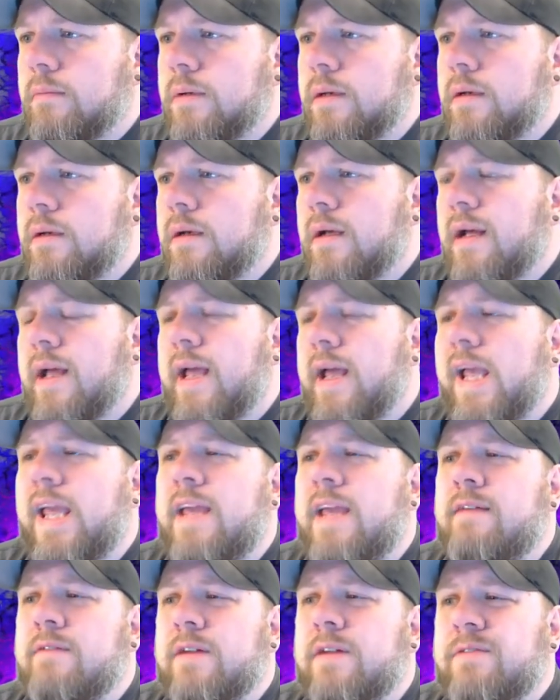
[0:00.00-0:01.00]
But
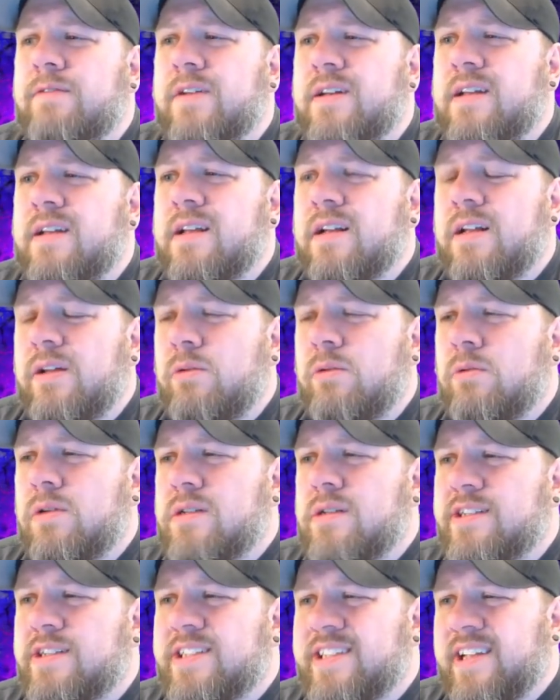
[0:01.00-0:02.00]
even if it did it, you
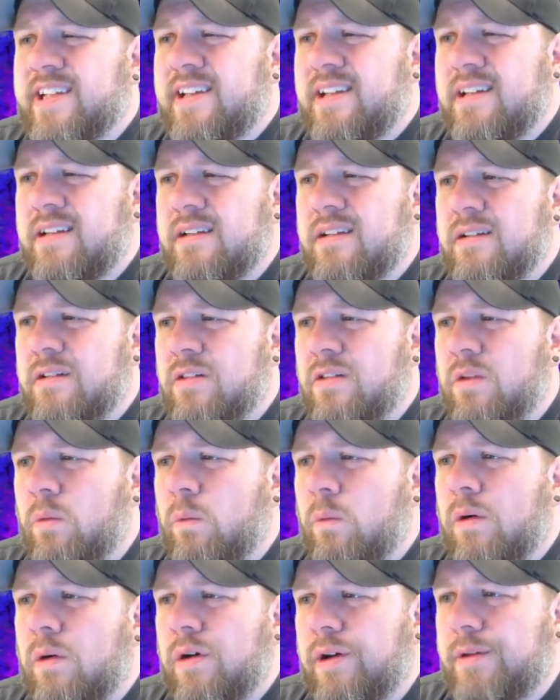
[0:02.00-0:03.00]
wouldn't see the
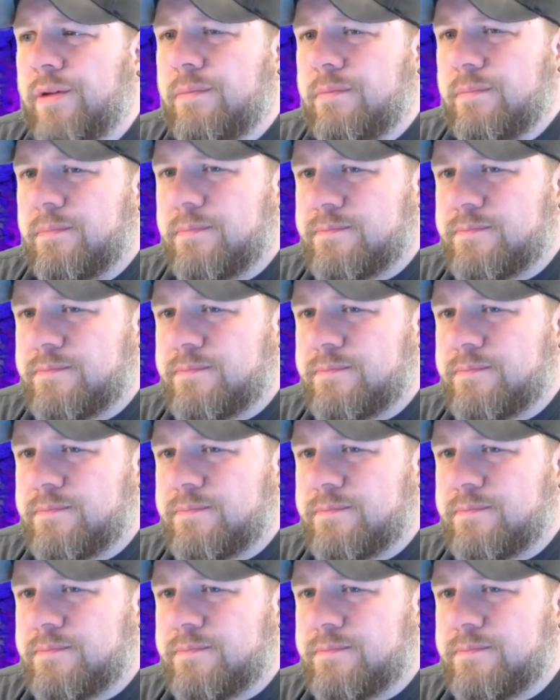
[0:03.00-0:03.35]
1.